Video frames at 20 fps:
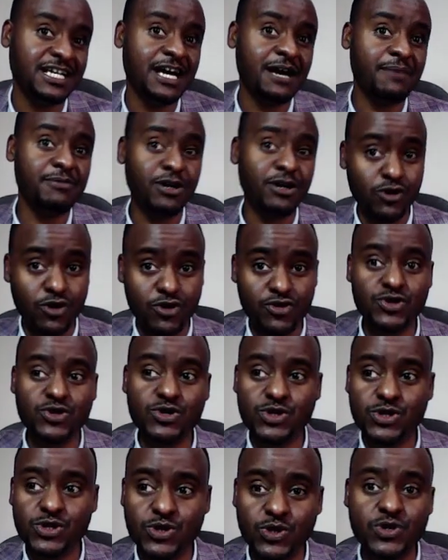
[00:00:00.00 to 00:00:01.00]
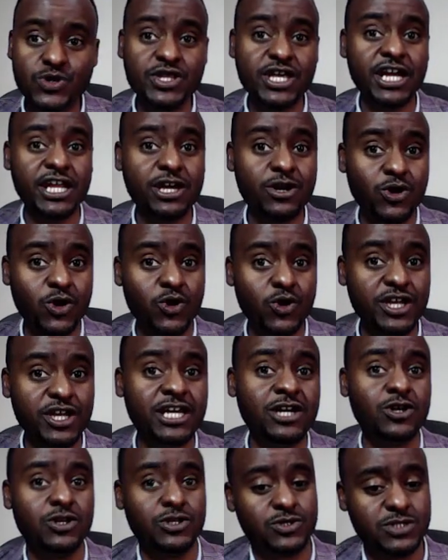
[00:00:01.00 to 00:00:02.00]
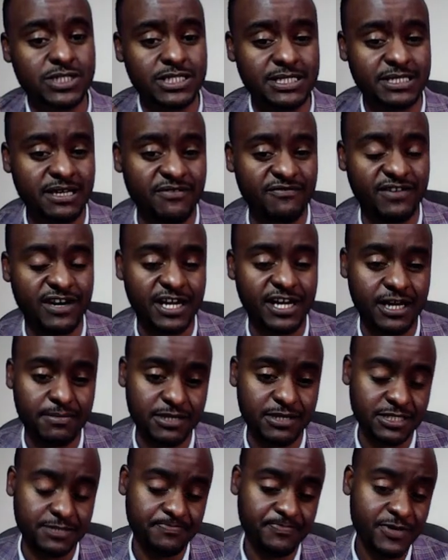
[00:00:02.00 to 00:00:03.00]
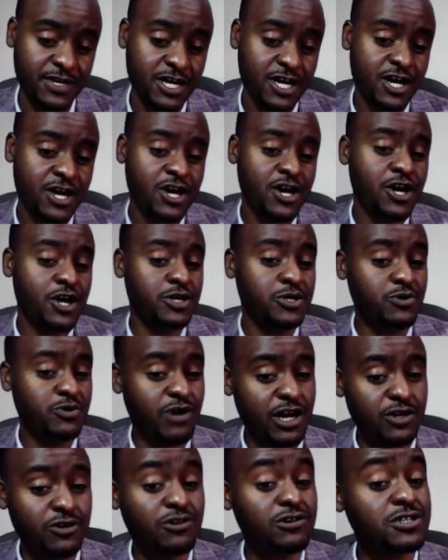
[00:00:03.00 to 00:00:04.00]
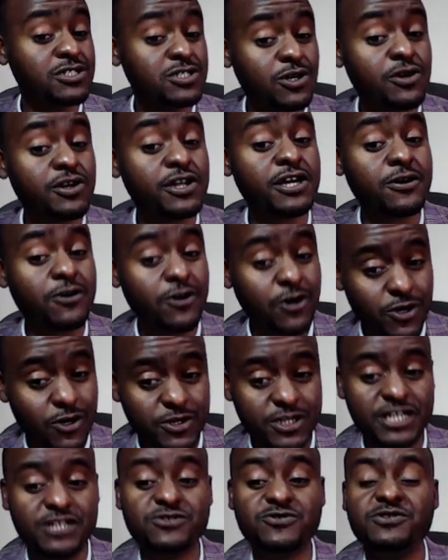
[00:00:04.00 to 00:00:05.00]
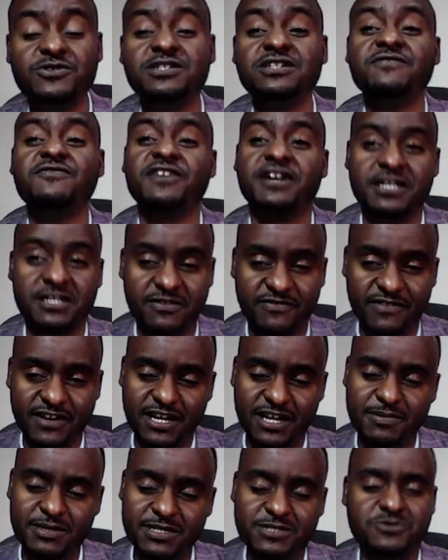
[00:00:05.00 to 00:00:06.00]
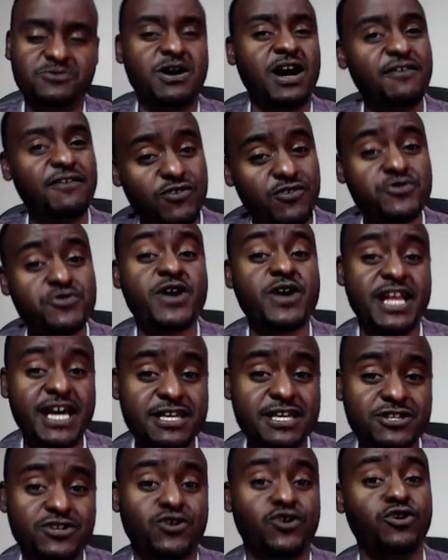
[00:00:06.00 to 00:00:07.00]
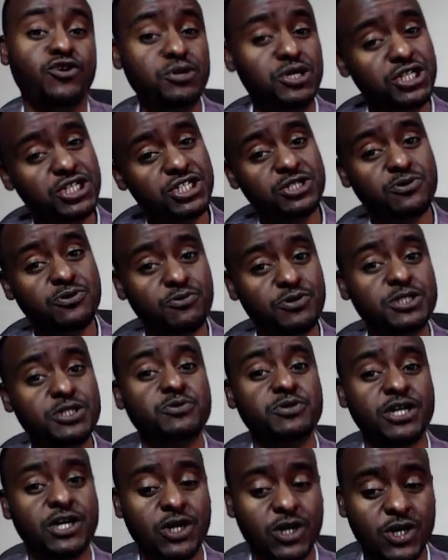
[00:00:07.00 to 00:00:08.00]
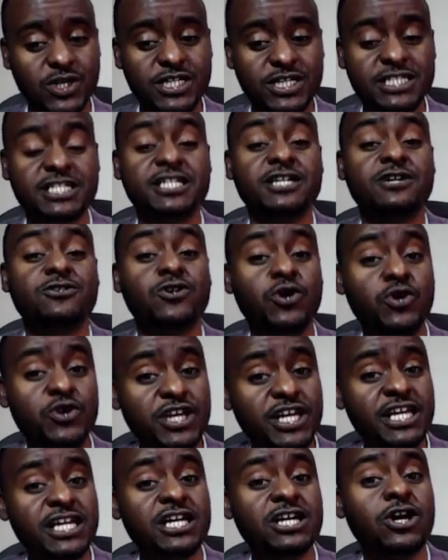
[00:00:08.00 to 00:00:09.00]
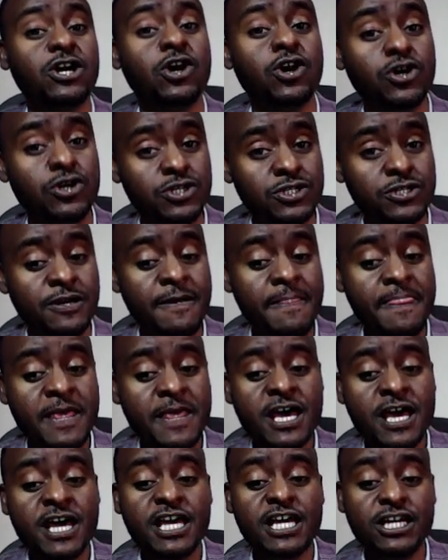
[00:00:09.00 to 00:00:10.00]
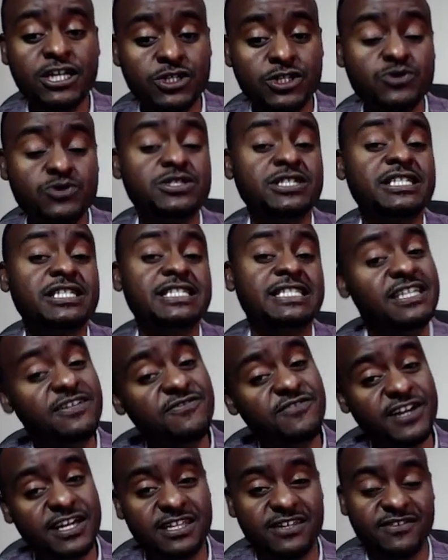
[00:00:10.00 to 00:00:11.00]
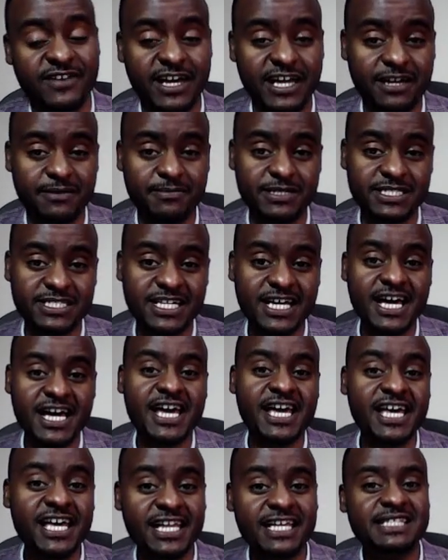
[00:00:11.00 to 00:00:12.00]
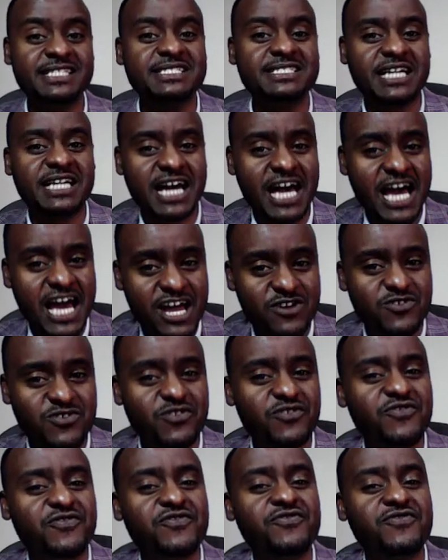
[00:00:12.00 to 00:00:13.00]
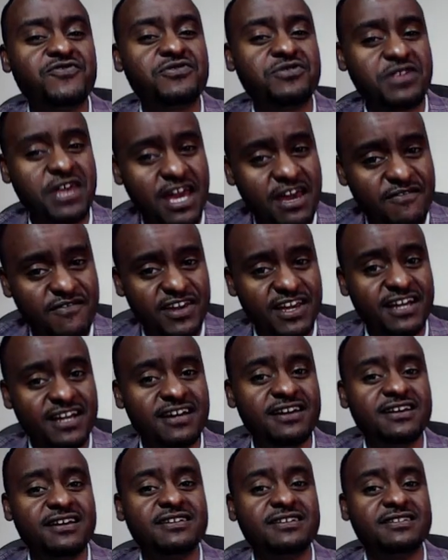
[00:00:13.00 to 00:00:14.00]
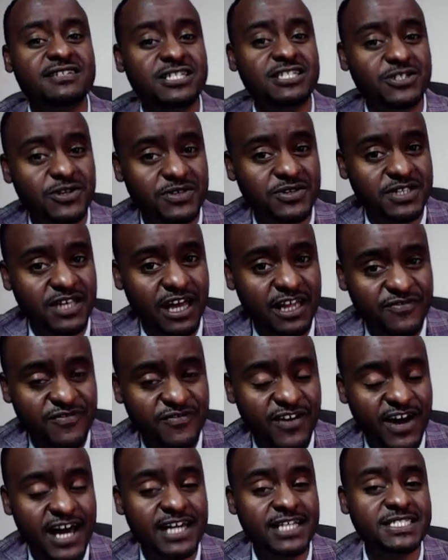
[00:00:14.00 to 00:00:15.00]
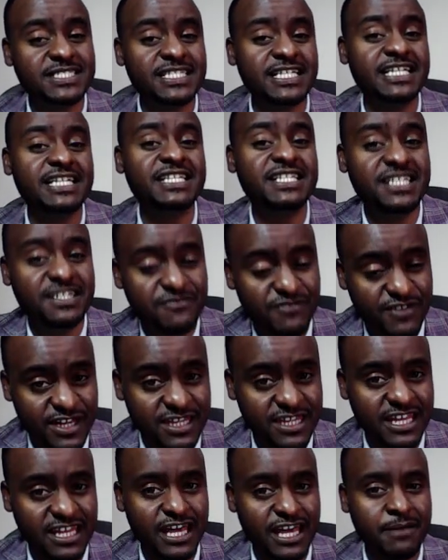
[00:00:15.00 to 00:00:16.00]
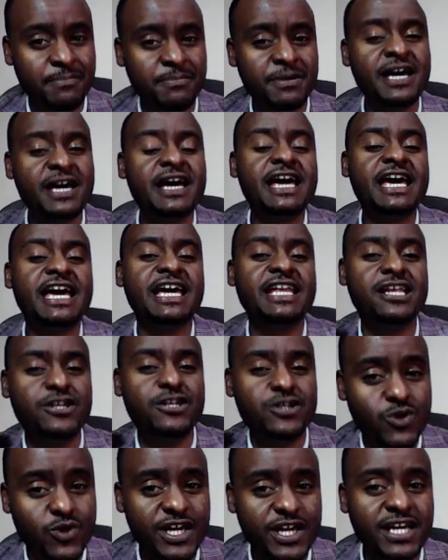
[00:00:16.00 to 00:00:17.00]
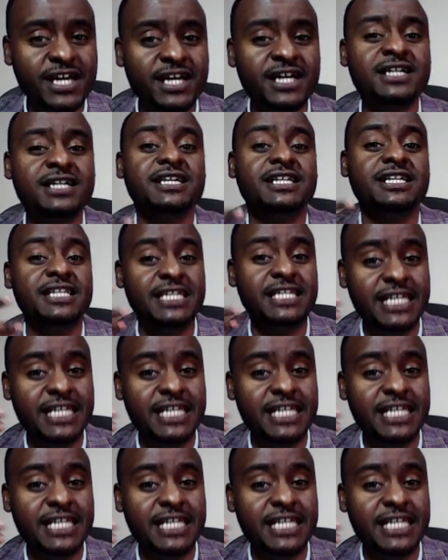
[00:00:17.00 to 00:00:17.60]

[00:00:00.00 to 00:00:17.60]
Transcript: because you do the recording onto the same variables. You can also record into different variables. You have also another option which we call it recording on into different variables. Here it is a kind of saving that files in different name and doing